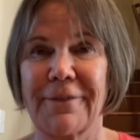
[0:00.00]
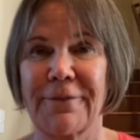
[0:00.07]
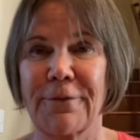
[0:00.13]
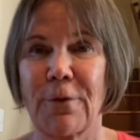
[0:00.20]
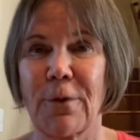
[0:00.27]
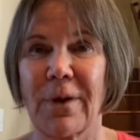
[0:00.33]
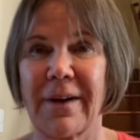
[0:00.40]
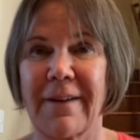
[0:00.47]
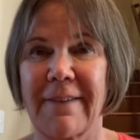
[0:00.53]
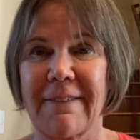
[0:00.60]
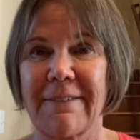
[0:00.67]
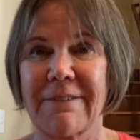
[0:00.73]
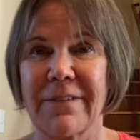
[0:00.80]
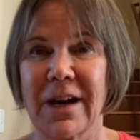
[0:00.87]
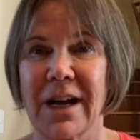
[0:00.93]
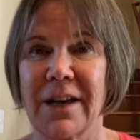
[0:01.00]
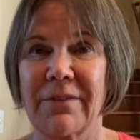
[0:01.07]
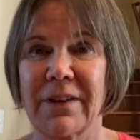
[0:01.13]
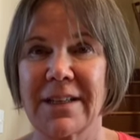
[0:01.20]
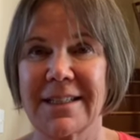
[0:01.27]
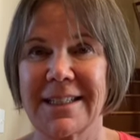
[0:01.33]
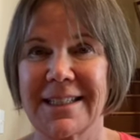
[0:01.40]
4, 5,
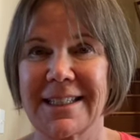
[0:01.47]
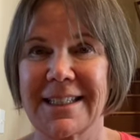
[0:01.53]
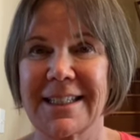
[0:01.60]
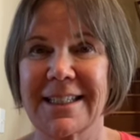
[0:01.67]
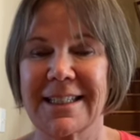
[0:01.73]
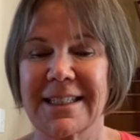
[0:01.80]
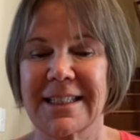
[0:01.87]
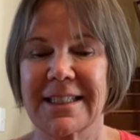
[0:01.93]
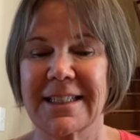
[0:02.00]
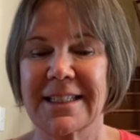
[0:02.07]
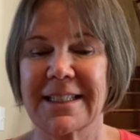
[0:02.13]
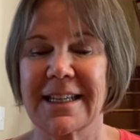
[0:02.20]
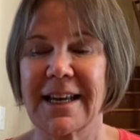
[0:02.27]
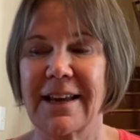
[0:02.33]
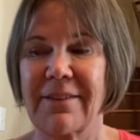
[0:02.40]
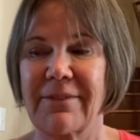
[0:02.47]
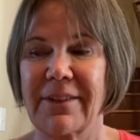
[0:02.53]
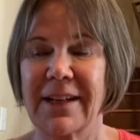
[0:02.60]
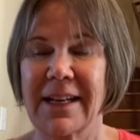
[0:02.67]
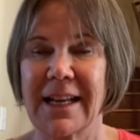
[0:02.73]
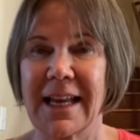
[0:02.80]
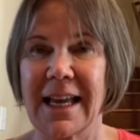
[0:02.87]
6,
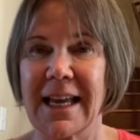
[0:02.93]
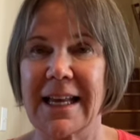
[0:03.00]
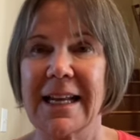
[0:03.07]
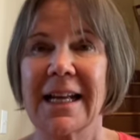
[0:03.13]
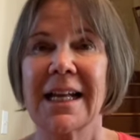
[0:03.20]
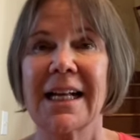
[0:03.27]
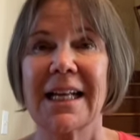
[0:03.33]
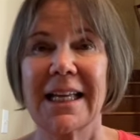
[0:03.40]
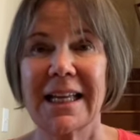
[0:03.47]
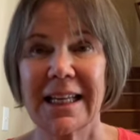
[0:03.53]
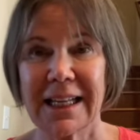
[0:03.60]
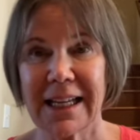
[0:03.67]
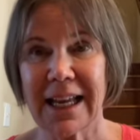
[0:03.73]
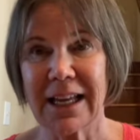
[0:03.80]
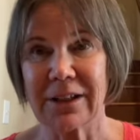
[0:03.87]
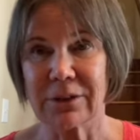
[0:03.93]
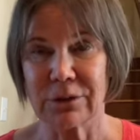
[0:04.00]
7, 8. Inhale